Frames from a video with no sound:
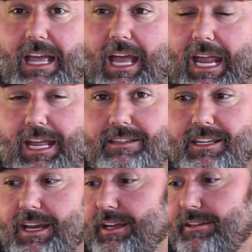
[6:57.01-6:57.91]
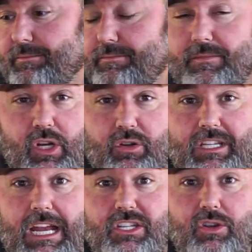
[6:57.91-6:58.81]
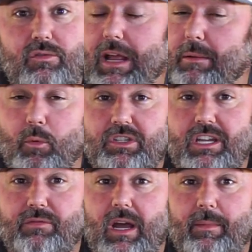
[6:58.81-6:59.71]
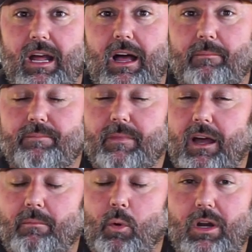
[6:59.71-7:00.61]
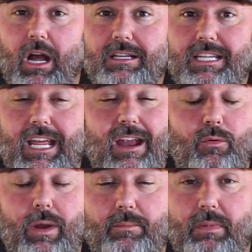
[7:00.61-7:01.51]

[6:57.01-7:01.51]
And, uh, you know, stay tuned. We've got more stuff coming up, uh, more content every week.